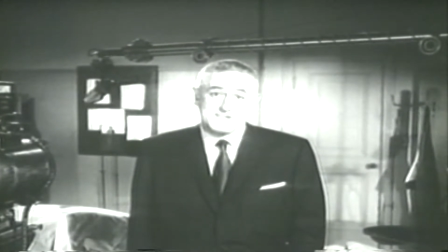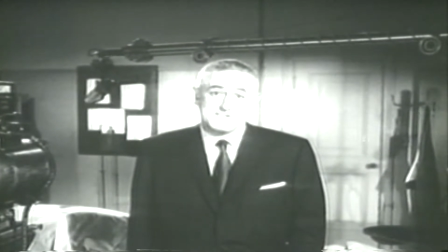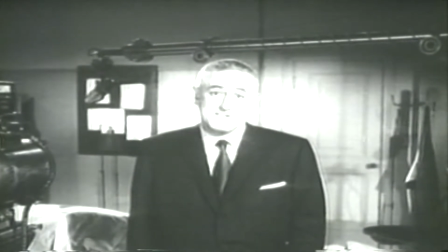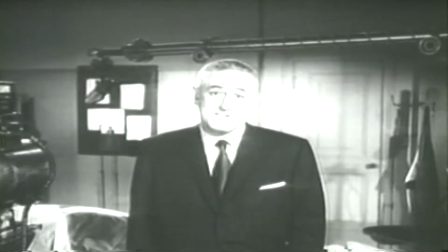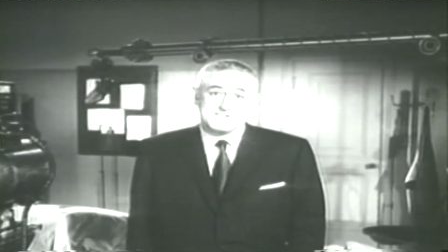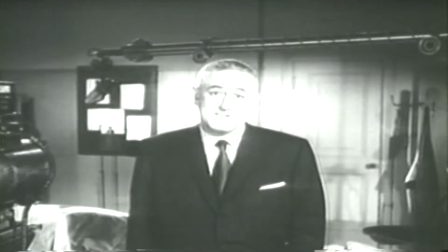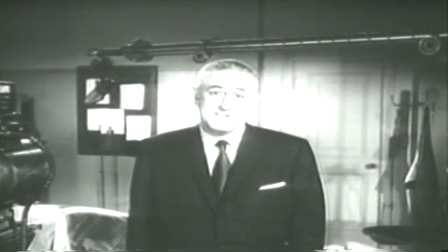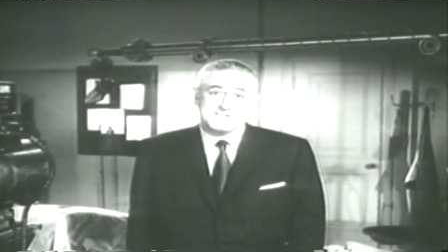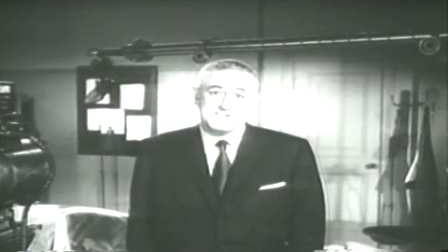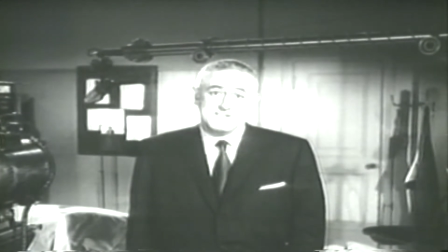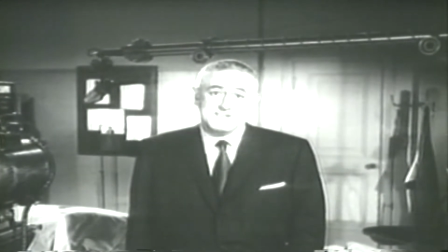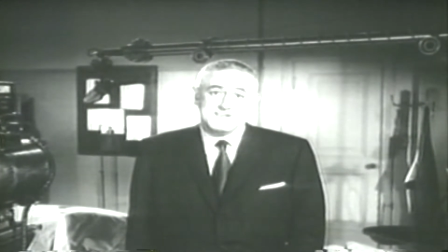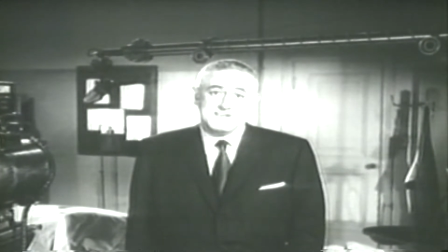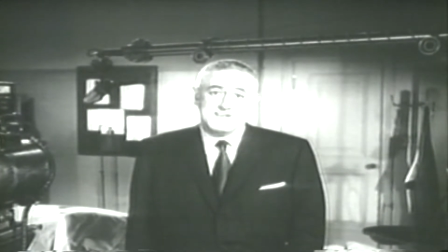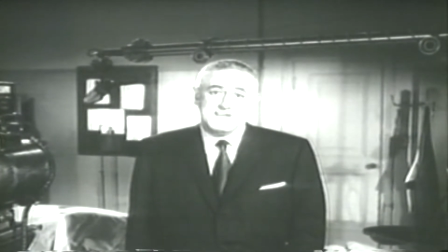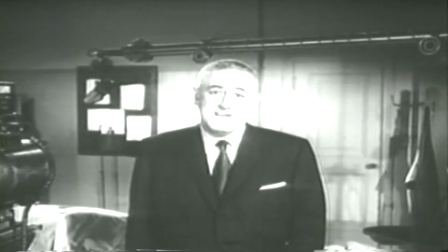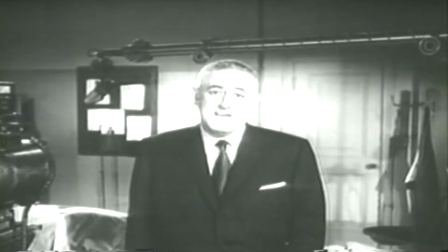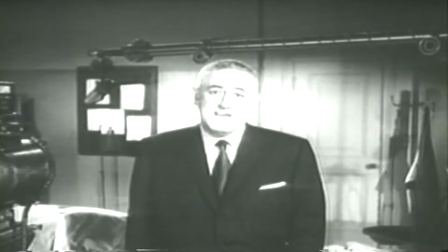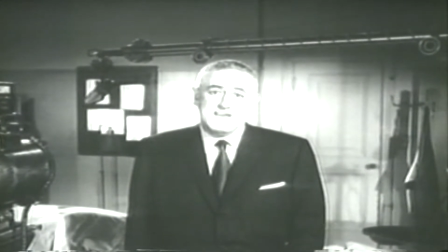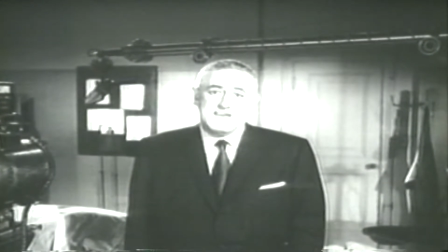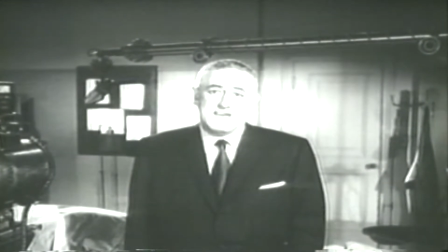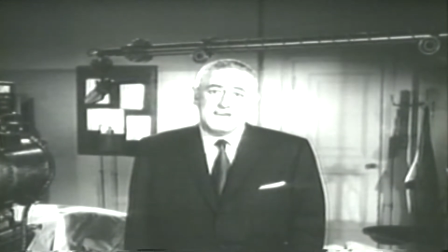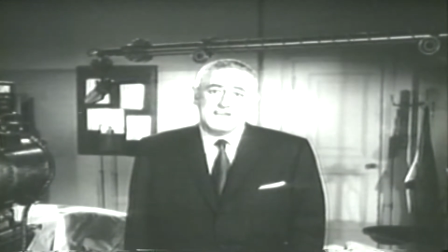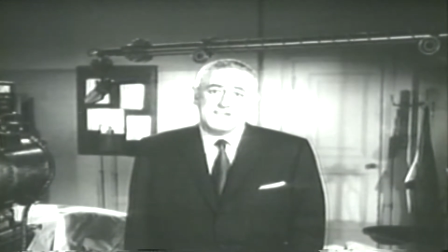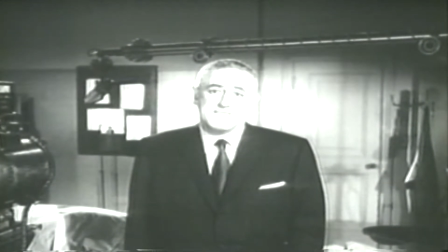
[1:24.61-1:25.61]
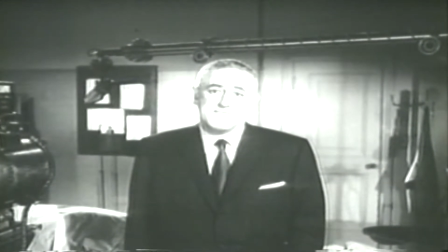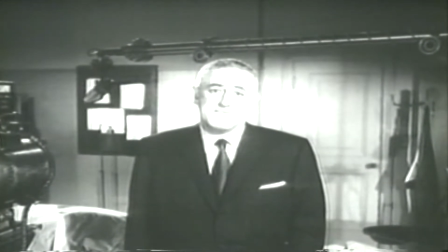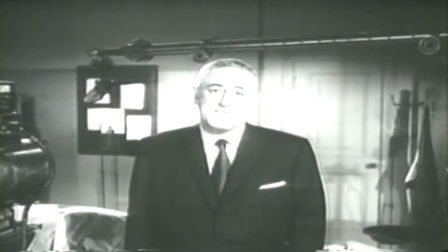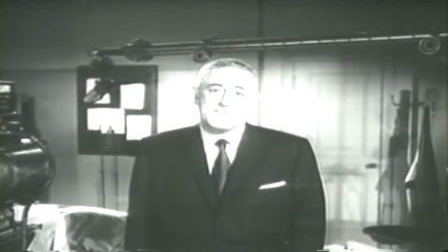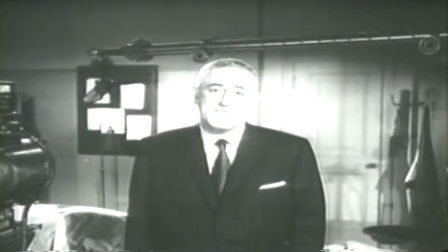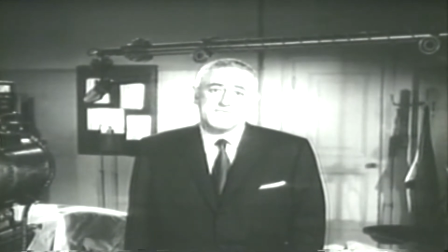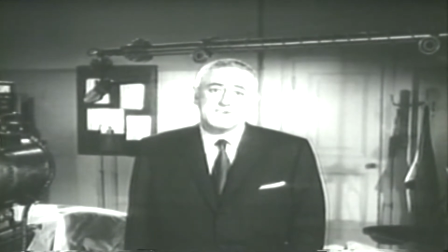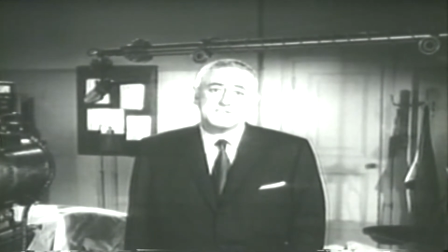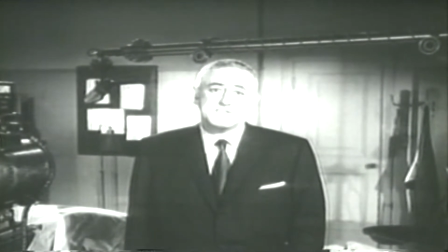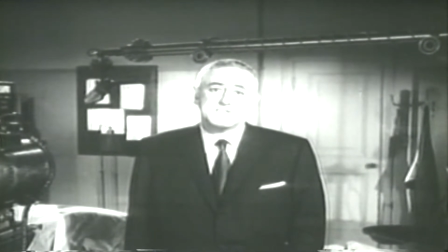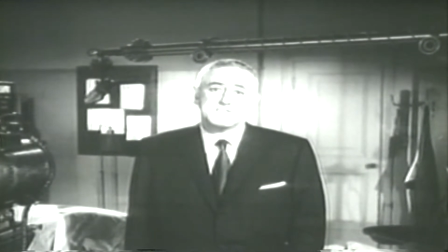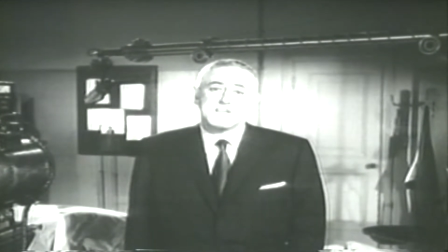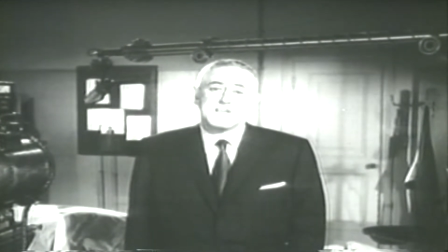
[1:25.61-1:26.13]
And for the
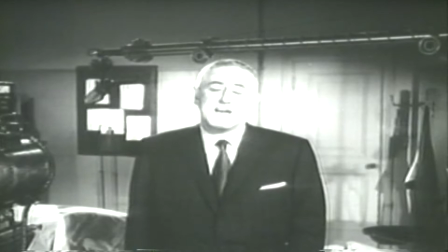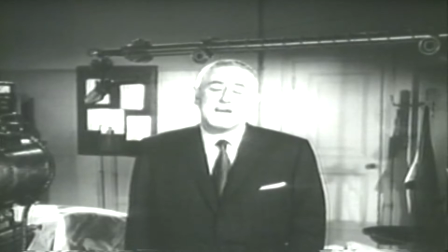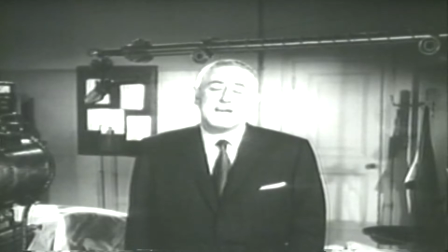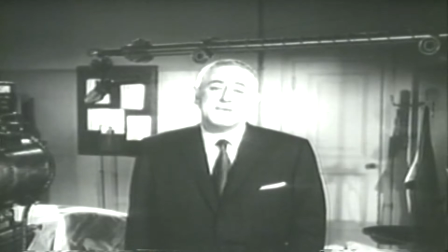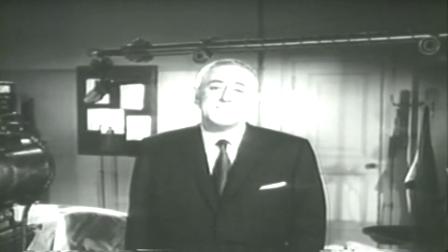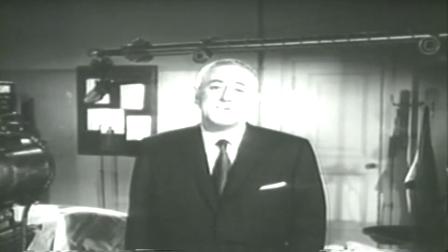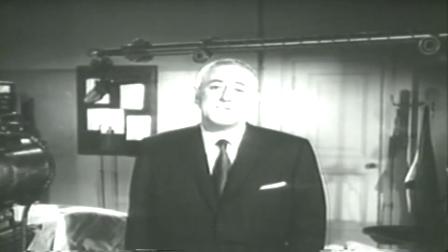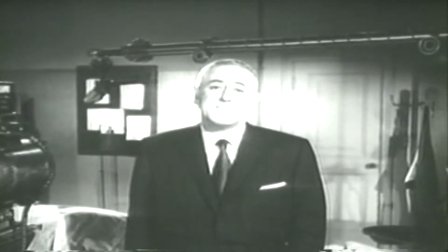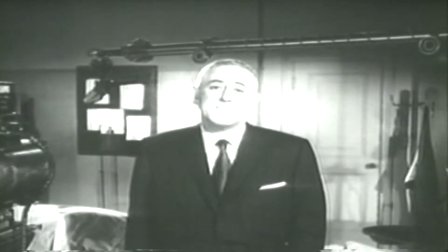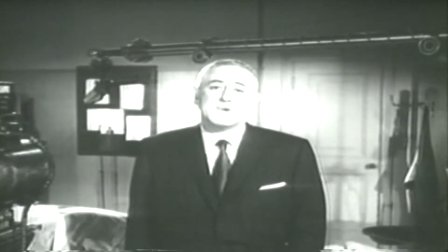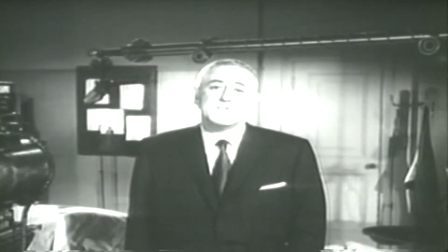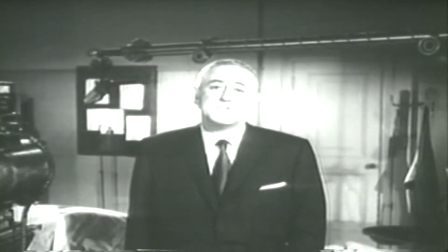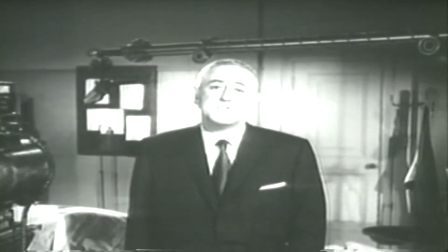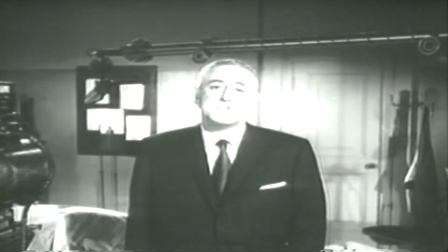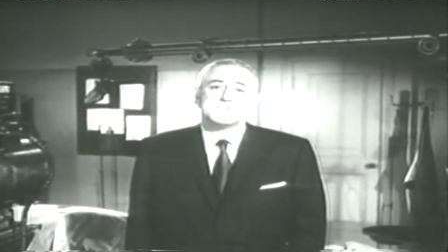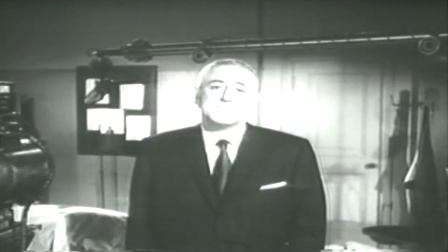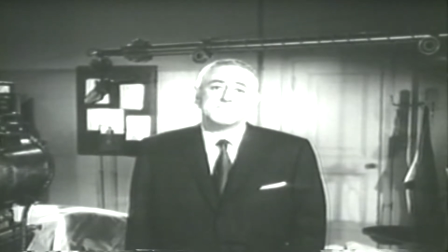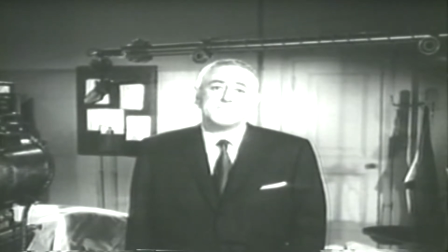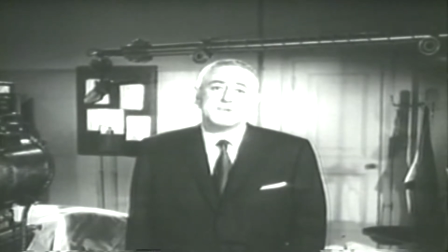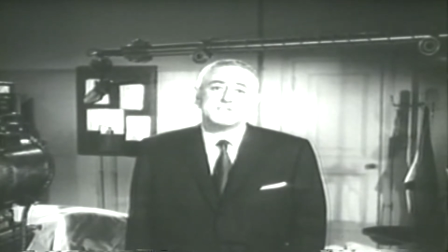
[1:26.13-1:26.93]
first time in motion